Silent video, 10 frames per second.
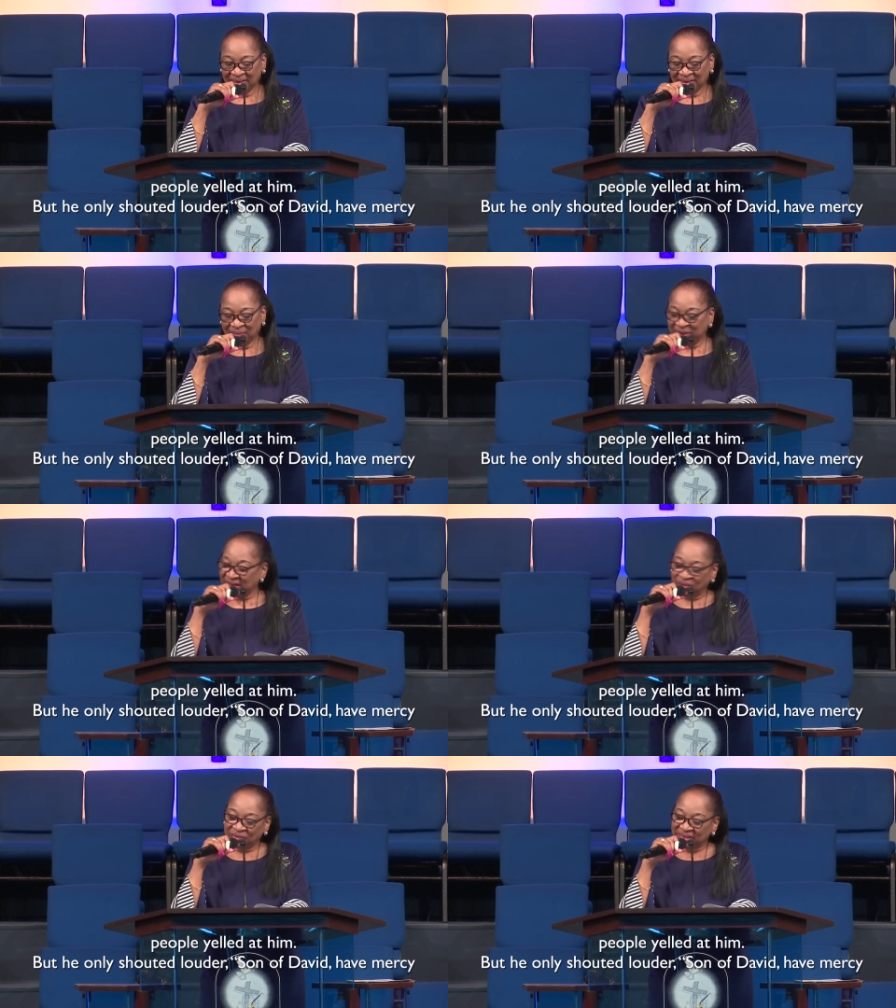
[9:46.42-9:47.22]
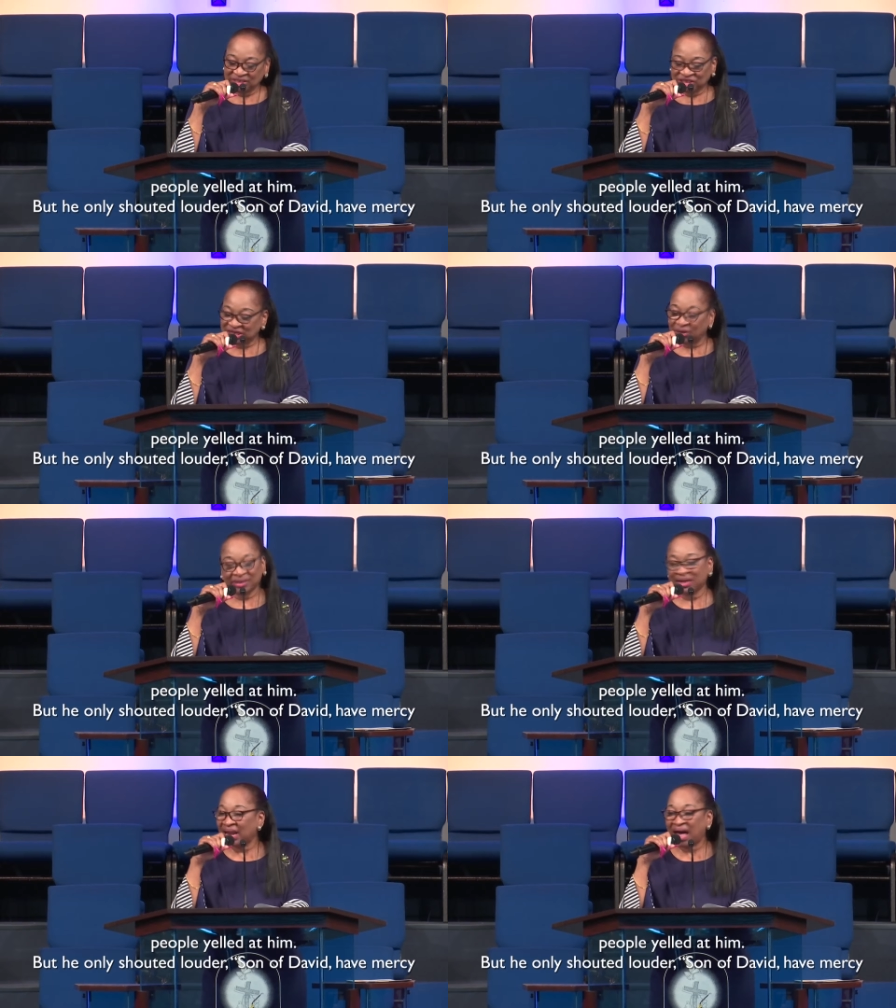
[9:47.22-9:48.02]
But he only
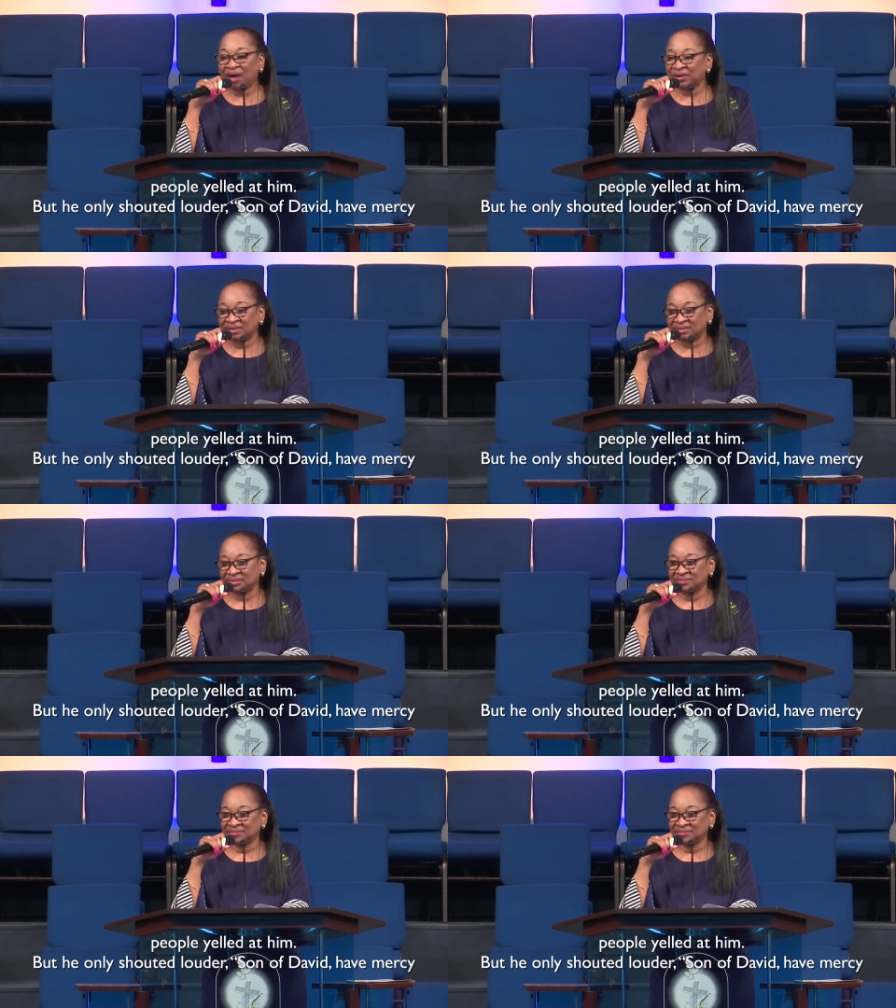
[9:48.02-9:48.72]
shouted louder